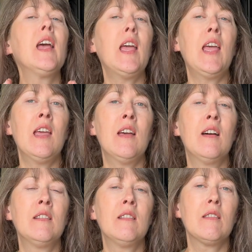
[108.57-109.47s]

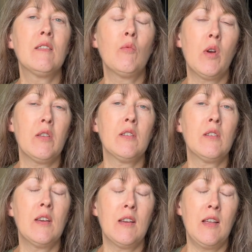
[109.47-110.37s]
and where the
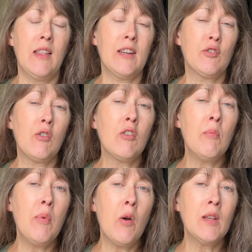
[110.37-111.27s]
electrical
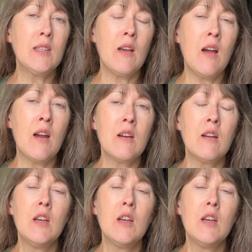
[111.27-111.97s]
components are.